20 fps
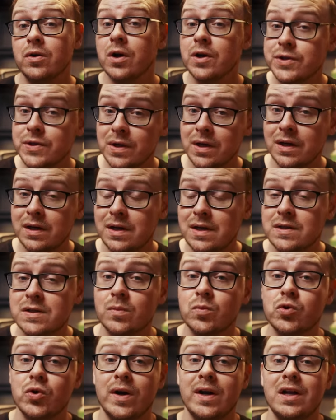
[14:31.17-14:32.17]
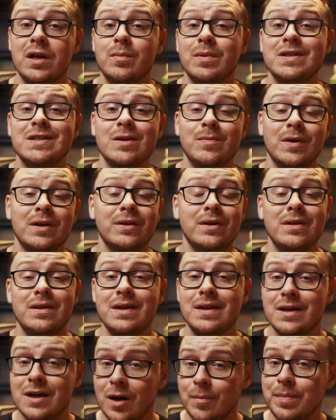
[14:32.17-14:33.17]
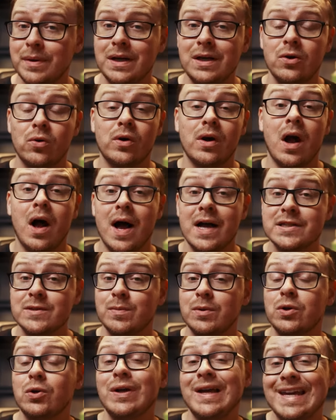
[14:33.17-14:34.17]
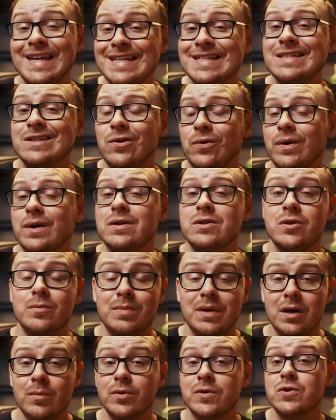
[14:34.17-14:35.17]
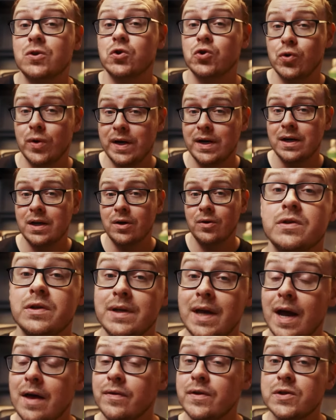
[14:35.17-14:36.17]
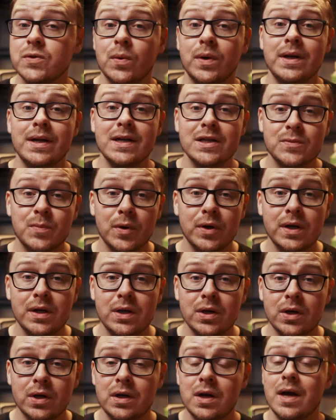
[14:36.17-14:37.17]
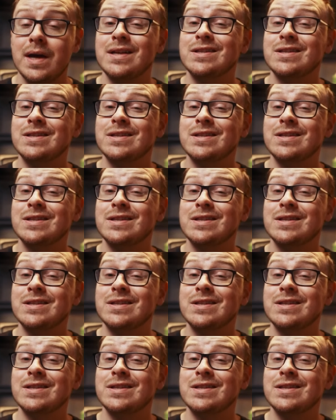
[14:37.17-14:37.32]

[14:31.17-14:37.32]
You're also gonna need some training, but typically the company or hospital is going to be able to train you. So yeah, this one is pretty good.